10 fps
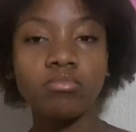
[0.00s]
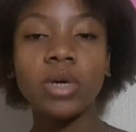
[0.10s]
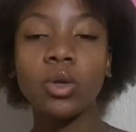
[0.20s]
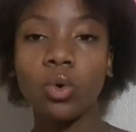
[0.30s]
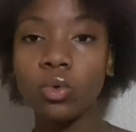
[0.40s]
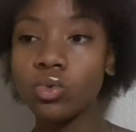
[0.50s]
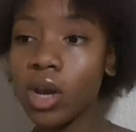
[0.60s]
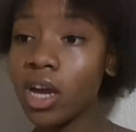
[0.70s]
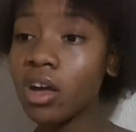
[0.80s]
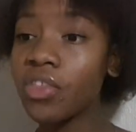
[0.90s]
I'd go to
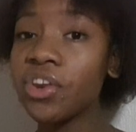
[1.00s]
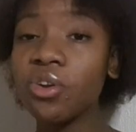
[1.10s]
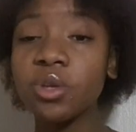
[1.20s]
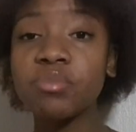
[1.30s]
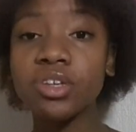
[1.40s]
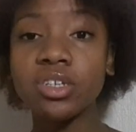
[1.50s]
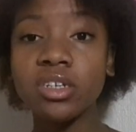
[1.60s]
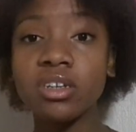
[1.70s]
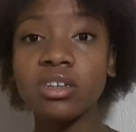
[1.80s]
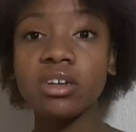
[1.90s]
like the nearest person
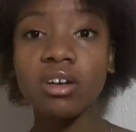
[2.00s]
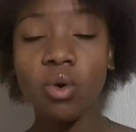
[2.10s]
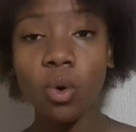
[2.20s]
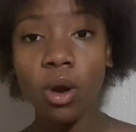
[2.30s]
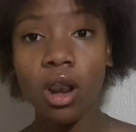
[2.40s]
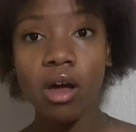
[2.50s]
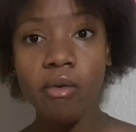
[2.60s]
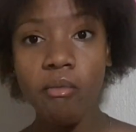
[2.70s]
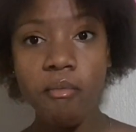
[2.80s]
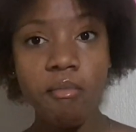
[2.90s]
and call.
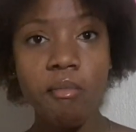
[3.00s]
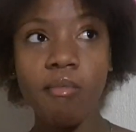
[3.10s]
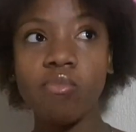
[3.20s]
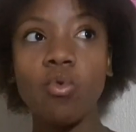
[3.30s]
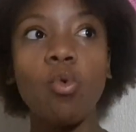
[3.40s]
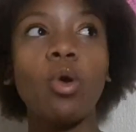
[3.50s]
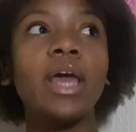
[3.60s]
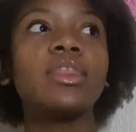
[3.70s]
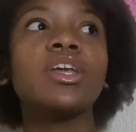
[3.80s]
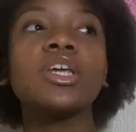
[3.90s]
Or
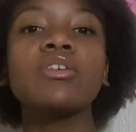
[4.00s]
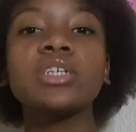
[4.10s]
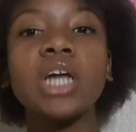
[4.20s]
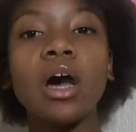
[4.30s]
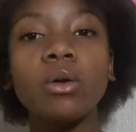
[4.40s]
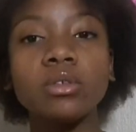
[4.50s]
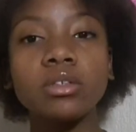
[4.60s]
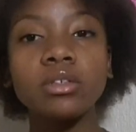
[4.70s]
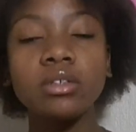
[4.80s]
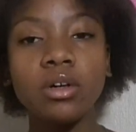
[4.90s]
like the nearest
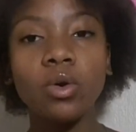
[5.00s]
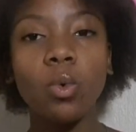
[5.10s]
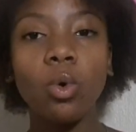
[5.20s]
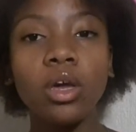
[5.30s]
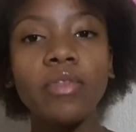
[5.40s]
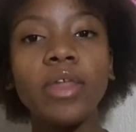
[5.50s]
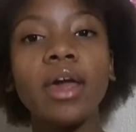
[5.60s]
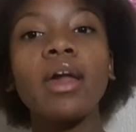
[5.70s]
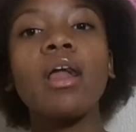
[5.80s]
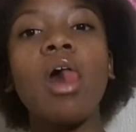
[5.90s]
house, walk in
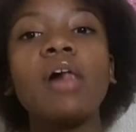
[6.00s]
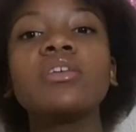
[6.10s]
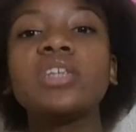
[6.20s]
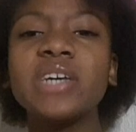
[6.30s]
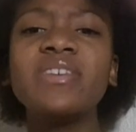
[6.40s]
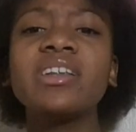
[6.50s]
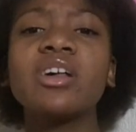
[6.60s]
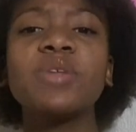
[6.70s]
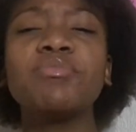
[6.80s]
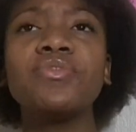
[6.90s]
there. They'd definitely
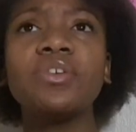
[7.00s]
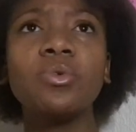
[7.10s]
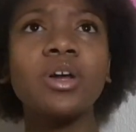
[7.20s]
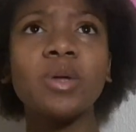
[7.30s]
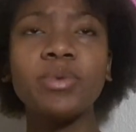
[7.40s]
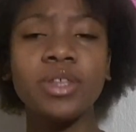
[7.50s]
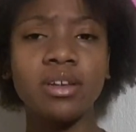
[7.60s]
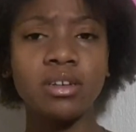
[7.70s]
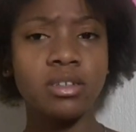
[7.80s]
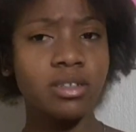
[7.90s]
help you. If they don't help you,
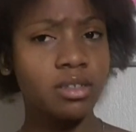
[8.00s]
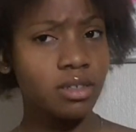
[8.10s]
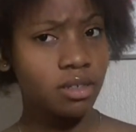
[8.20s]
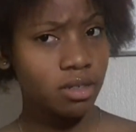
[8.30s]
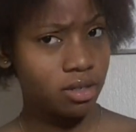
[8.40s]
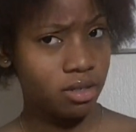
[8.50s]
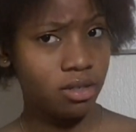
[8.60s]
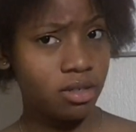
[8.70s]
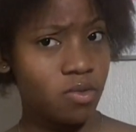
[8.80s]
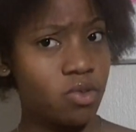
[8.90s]
then
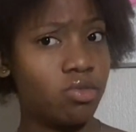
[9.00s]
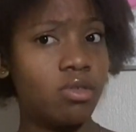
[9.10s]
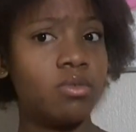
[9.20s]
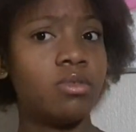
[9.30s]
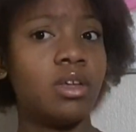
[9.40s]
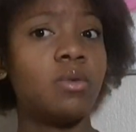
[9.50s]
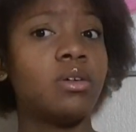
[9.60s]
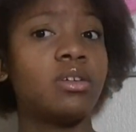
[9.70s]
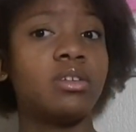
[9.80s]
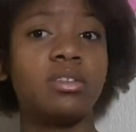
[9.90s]
what's wrong with
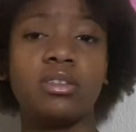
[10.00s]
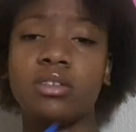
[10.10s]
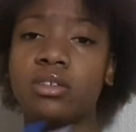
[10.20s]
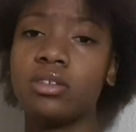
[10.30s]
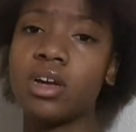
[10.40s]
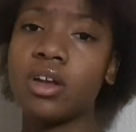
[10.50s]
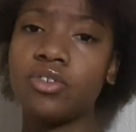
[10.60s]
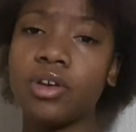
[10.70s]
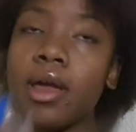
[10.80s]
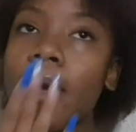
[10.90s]
our
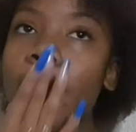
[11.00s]
country?